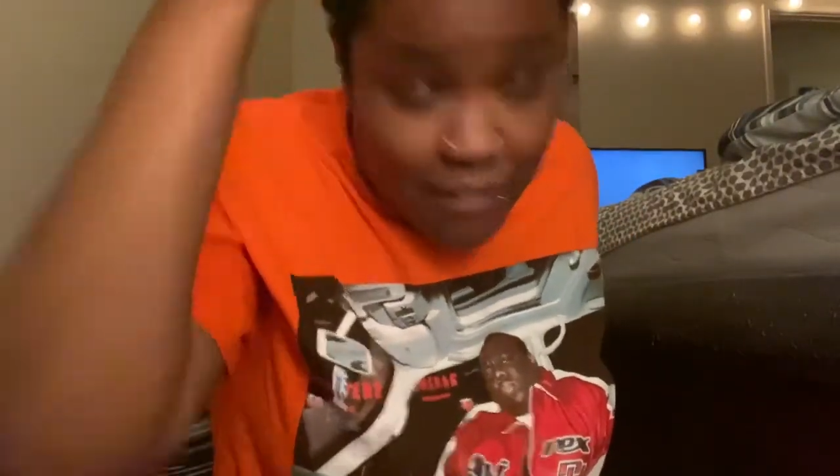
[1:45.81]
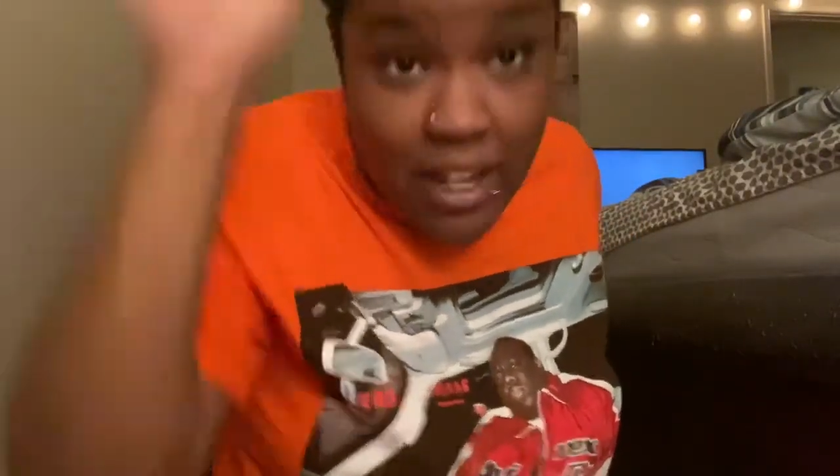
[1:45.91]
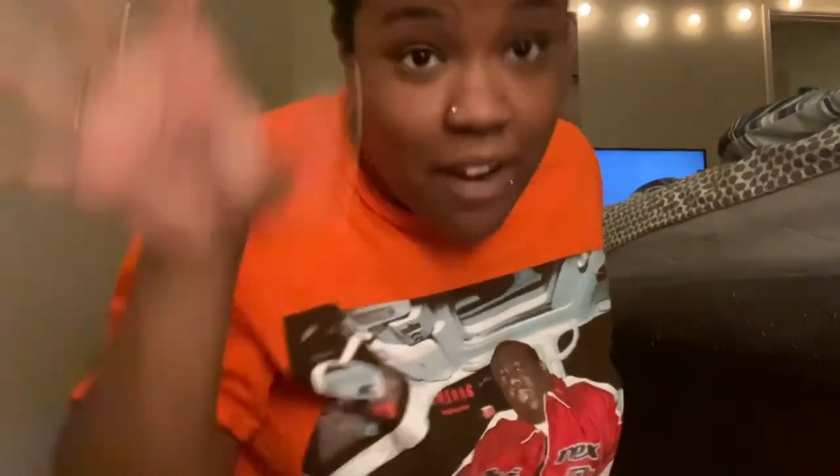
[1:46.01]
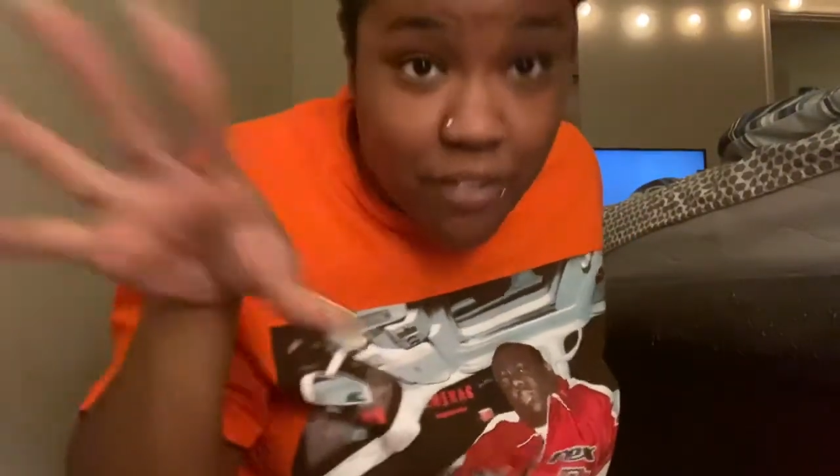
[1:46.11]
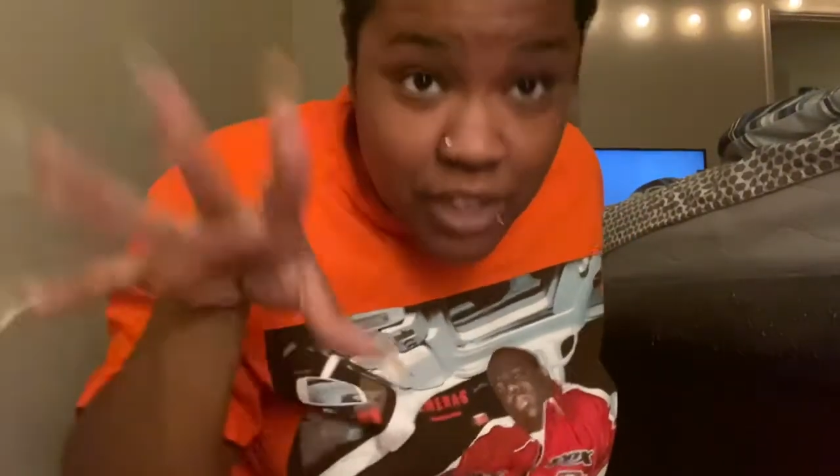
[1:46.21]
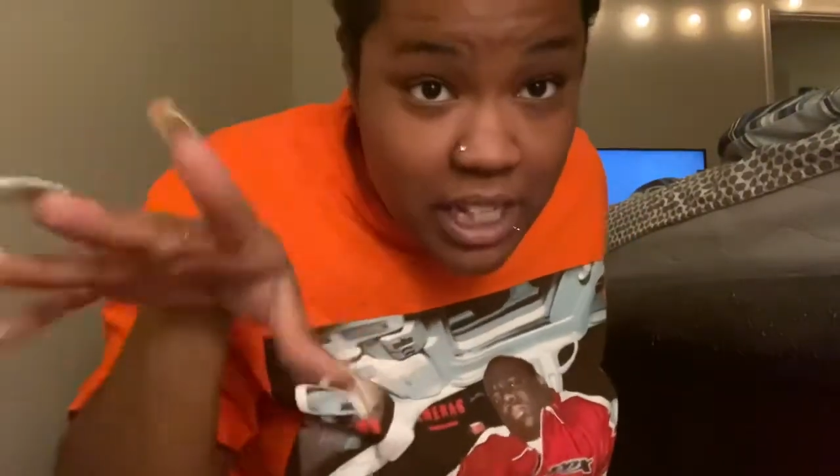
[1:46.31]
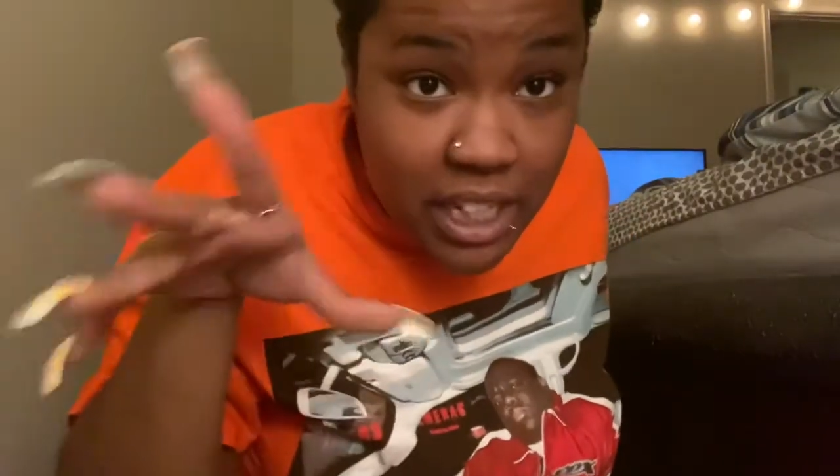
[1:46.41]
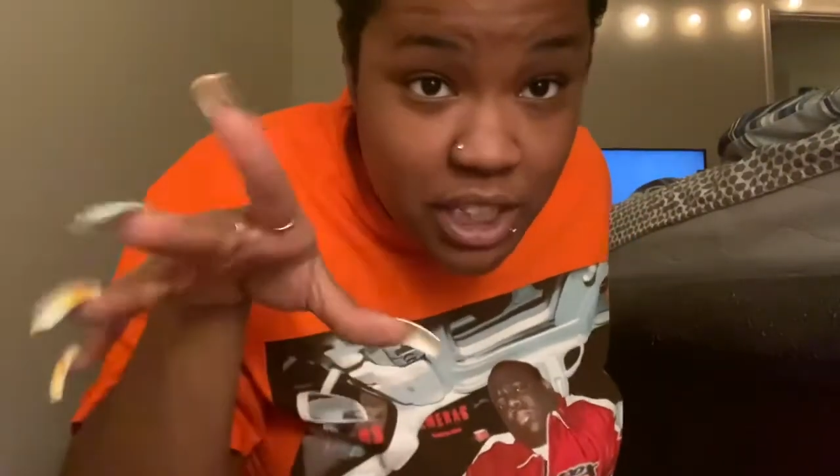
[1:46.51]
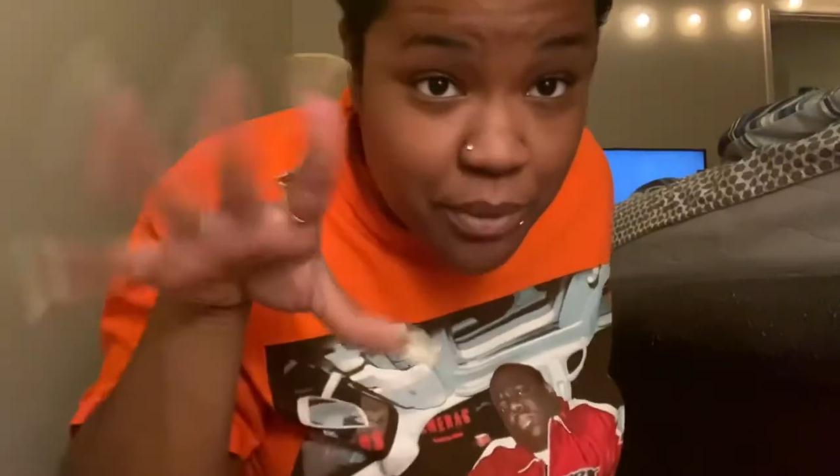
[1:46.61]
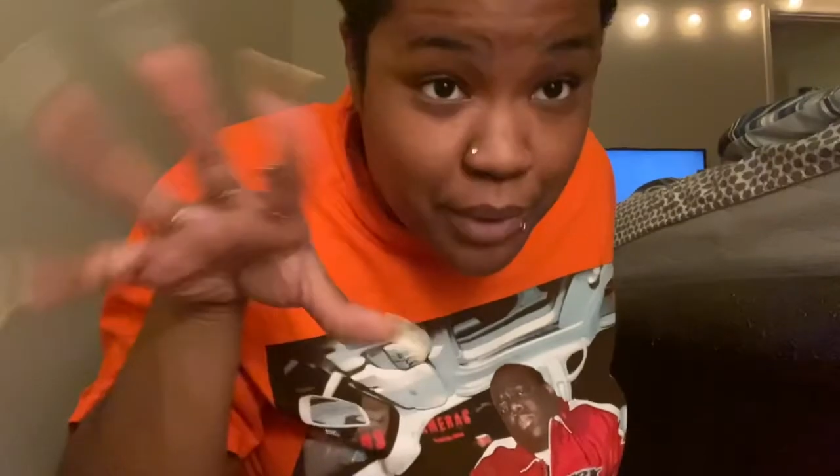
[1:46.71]
a
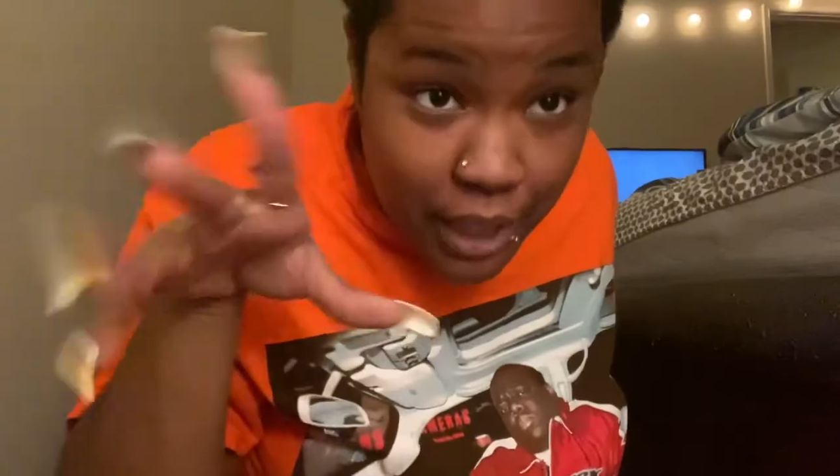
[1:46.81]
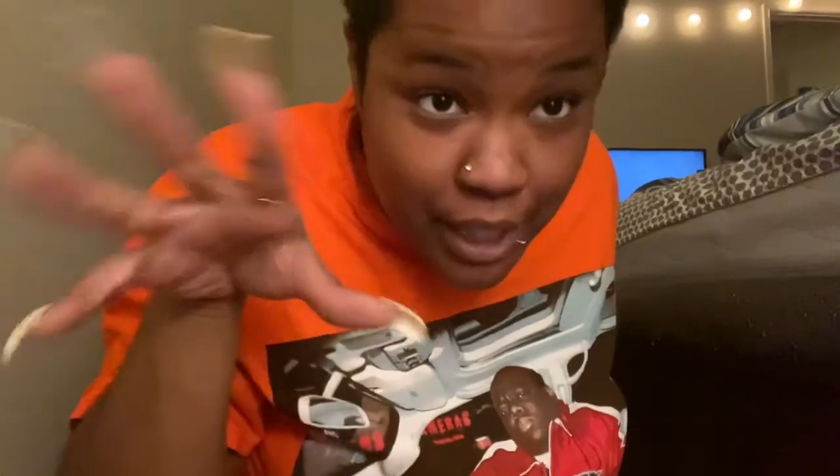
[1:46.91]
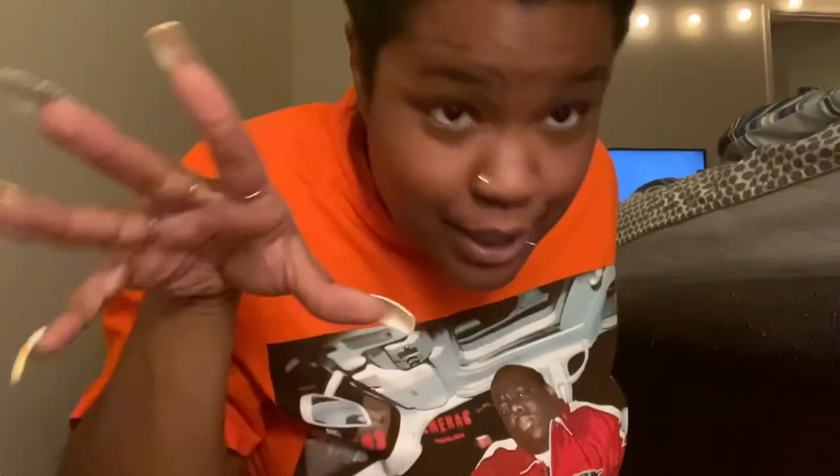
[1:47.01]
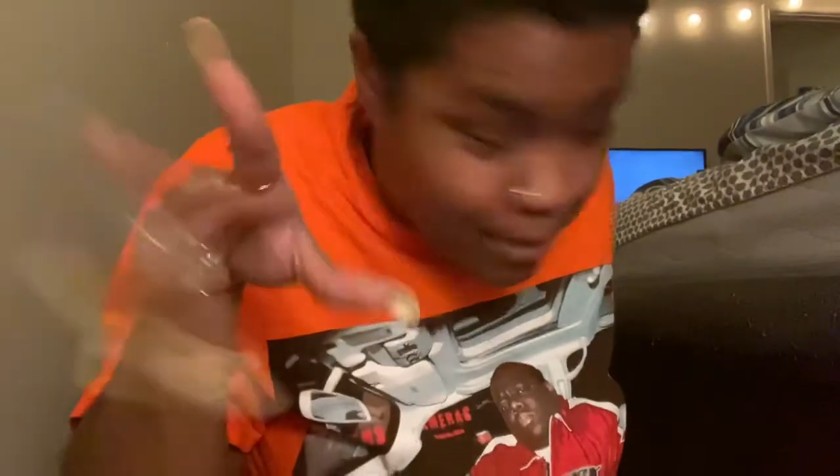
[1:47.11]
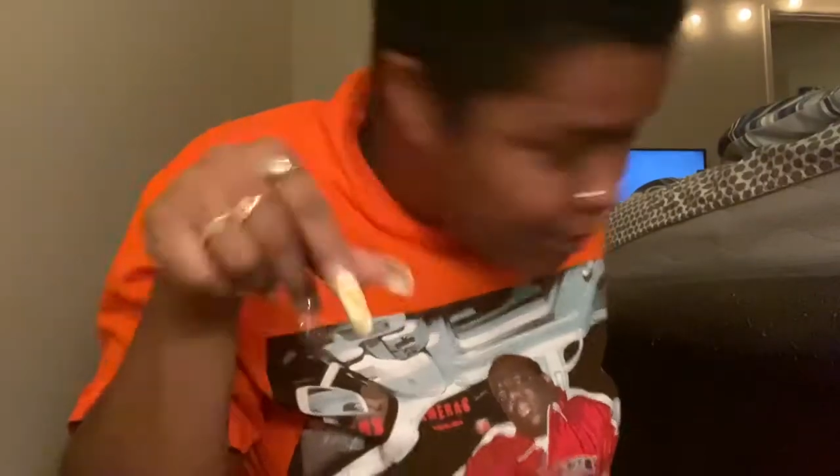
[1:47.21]
confrontation with a customer.